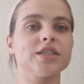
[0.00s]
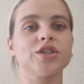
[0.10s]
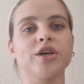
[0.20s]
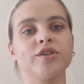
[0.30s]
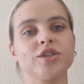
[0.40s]

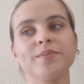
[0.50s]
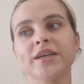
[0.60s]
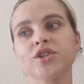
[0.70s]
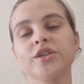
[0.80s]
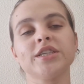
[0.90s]
So just make
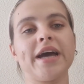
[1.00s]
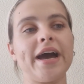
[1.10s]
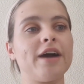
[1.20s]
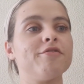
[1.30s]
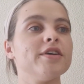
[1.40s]
sure to
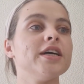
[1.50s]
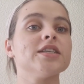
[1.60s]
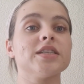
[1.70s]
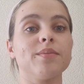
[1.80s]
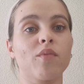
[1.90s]
have
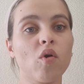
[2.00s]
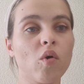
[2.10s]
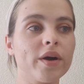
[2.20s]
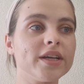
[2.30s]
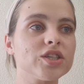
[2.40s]
some
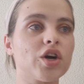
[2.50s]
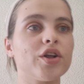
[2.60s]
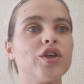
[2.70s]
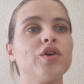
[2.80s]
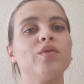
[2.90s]
coins
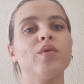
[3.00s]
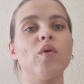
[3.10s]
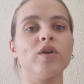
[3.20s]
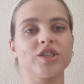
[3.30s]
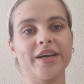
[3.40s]
on you
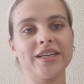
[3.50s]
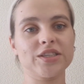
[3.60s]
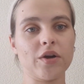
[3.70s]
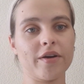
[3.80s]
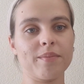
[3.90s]
or
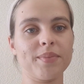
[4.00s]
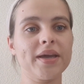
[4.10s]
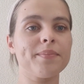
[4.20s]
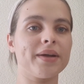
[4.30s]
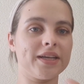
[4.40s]
Chinese
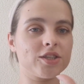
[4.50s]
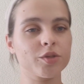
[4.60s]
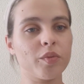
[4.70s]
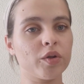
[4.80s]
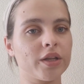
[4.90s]
RMB, but in
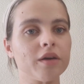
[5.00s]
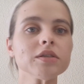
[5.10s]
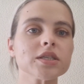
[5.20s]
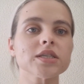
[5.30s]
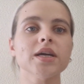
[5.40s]
small
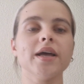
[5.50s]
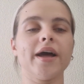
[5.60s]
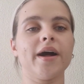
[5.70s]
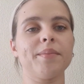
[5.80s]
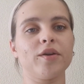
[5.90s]
notes
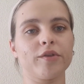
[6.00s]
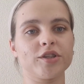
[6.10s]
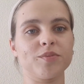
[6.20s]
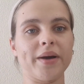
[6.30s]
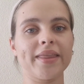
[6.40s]
in order
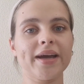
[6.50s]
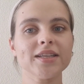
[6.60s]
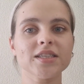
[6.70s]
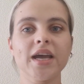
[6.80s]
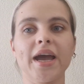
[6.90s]
to buy that.